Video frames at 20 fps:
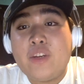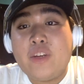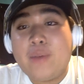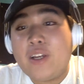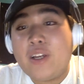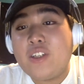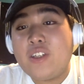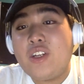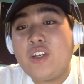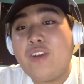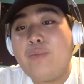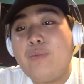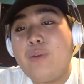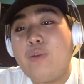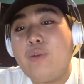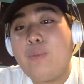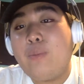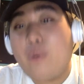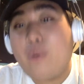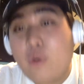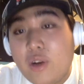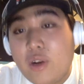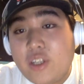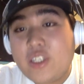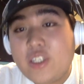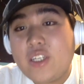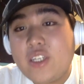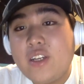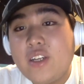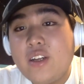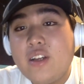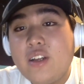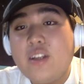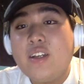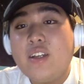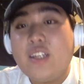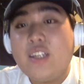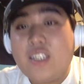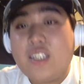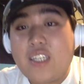Because there have been reports
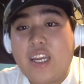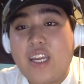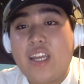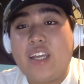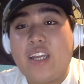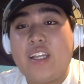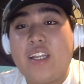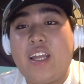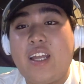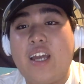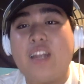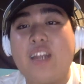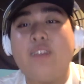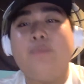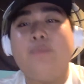saying that